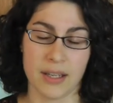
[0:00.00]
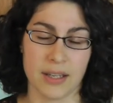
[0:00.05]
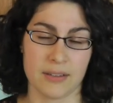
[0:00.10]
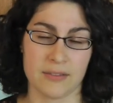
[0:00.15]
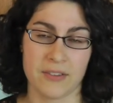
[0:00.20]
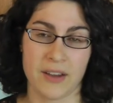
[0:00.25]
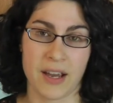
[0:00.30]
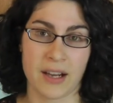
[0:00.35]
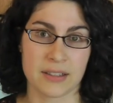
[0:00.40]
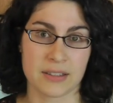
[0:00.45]
In
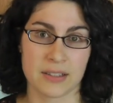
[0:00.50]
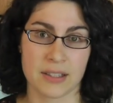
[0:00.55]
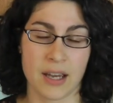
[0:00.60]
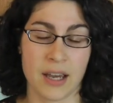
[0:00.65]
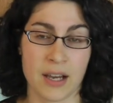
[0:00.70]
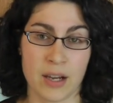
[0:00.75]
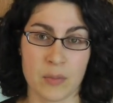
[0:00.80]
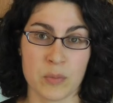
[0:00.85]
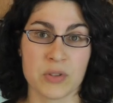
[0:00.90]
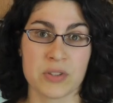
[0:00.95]
fact,
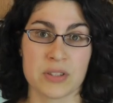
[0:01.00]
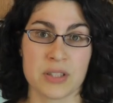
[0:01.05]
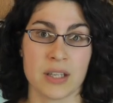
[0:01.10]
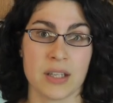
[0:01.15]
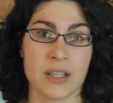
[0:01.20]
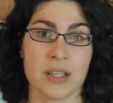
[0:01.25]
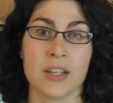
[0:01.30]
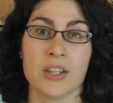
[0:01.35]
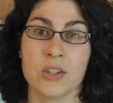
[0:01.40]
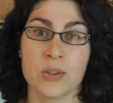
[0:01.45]
I almost
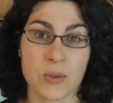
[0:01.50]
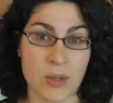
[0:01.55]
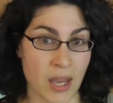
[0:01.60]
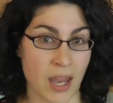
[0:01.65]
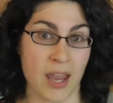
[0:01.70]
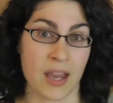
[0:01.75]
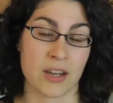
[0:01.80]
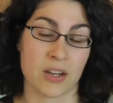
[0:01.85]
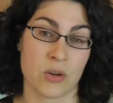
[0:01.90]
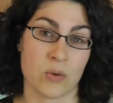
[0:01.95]
think you
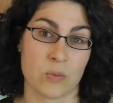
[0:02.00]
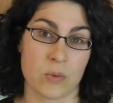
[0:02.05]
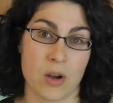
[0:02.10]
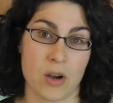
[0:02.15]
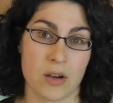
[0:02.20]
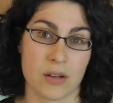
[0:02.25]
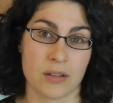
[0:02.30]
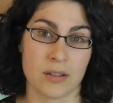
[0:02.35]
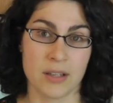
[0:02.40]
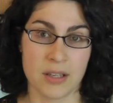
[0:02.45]
can't go
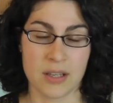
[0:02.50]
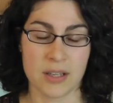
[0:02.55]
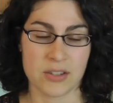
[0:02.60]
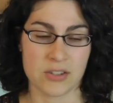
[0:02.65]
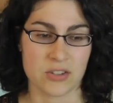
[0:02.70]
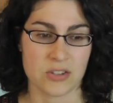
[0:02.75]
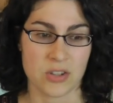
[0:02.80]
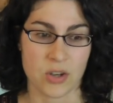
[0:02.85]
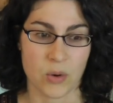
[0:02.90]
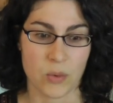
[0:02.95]
wrong.
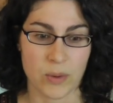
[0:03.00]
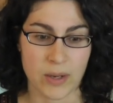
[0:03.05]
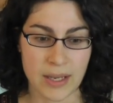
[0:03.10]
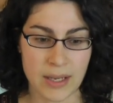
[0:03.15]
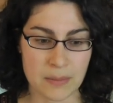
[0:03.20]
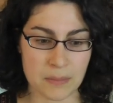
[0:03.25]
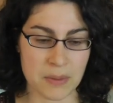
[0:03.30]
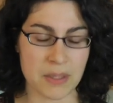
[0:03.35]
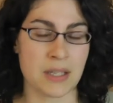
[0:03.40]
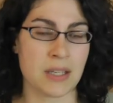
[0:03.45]
So
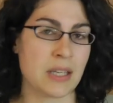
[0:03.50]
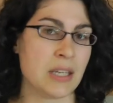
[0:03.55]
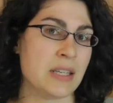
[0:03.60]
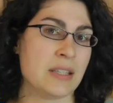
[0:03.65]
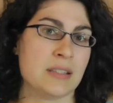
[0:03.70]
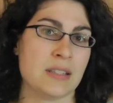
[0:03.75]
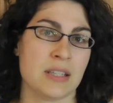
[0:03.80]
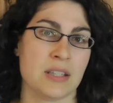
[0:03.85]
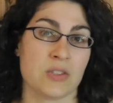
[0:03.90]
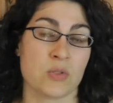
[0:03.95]
it being
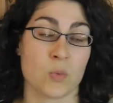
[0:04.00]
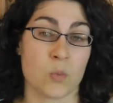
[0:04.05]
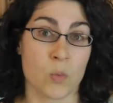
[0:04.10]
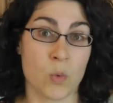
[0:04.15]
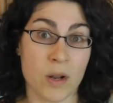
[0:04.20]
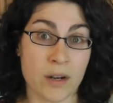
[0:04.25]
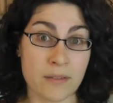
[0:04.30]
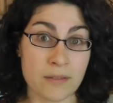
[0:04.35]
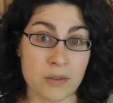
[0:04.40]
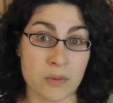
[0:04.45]
easy is
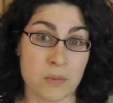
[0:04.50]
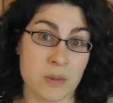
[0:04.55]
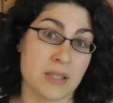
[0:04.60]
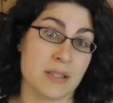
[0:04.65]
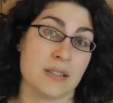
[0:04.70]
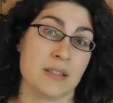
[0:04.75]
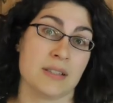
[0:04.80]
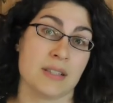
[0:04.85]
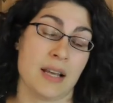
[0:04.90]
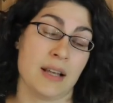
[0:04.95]
one of the
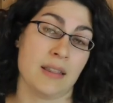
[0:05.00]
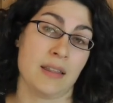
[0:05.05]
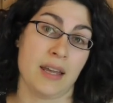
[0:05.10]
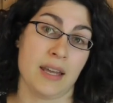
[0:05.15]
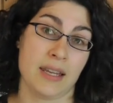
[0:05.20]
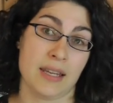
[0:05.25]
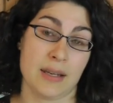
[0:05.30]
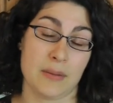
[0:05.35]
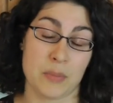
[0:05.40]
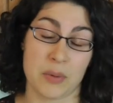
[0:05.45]
reasons I
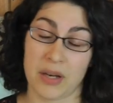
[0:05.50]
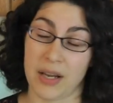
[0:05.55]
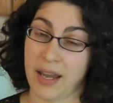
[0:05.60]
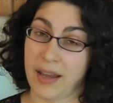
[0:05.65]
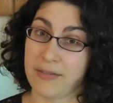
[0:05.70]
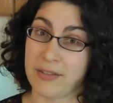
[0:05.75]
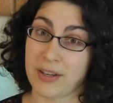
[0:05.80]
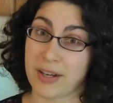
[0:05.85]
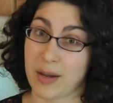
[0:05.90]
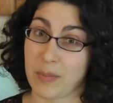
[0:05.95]
like it, but I
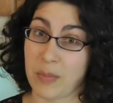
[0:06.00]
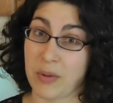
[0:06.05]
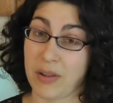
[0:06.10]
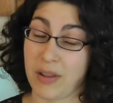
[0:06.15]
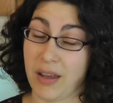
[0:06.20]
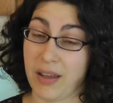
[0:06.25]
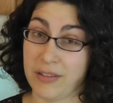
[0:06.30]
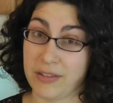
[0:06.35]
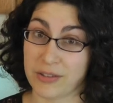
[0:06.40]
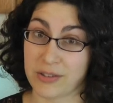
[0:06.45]
have a couple
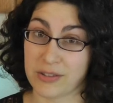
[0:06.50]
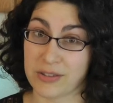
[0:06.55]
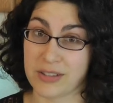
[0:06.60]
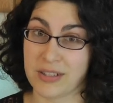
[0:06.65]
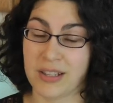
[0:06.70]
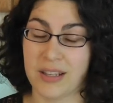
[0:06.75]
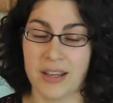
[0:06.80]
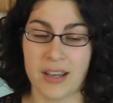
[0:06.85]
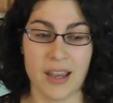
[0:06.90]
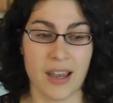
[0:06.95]

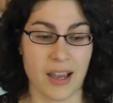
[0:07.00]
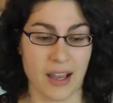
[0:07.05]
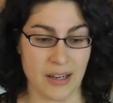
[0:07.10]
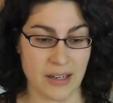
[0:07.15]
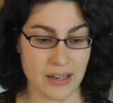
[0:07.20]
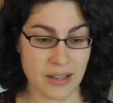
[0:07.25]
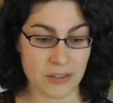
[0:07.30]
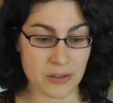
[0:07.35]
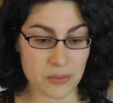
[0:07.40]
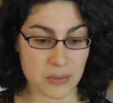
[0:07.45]
others.
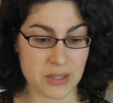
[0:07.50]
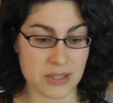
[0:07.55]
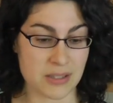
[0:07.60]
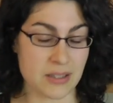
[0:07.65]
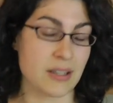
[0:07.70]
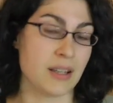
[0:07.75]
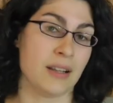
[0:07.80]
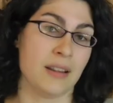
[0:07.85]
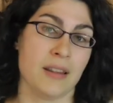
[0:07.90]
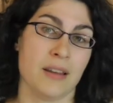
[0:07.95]
Another
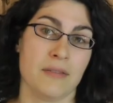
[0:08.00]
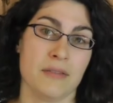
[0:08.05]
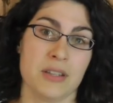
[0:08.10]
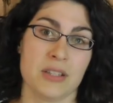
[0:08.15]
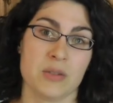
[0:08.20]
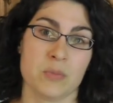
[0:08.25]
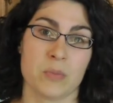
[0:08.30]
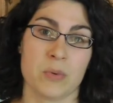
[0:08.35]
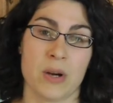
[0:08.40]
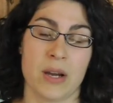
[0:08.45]
reason I love
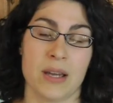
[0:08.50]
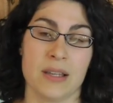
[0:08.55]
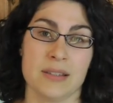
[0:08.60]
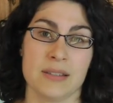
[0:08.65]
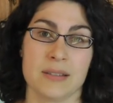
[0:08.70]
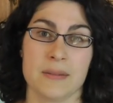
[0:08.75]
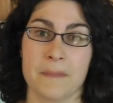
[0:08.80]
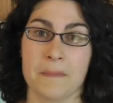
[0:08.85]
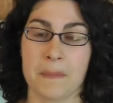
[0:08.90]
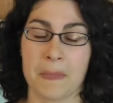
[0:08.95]
this
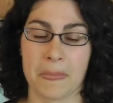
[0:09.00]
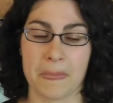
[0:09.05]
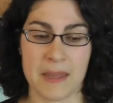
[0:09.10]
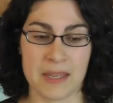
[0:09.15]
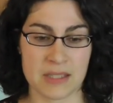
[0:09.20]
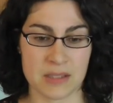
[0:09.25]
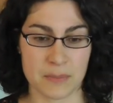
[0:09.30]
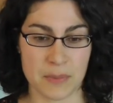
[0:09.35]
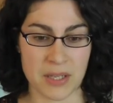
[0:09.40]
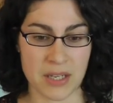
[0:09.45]
press
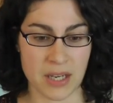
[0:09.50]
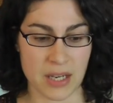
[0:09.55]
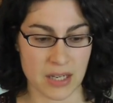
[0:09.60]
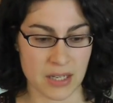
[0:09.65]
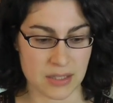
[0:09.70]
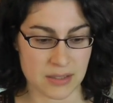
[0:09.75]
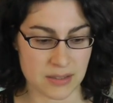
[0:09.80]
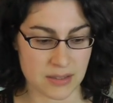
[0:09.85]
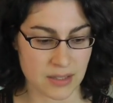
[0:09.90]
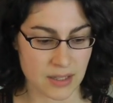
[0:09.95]
is
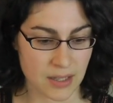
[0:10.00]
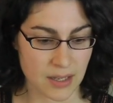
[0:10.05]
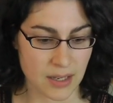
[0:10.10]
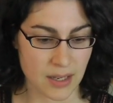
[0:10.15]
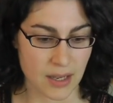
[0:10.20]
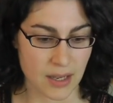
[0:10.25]
because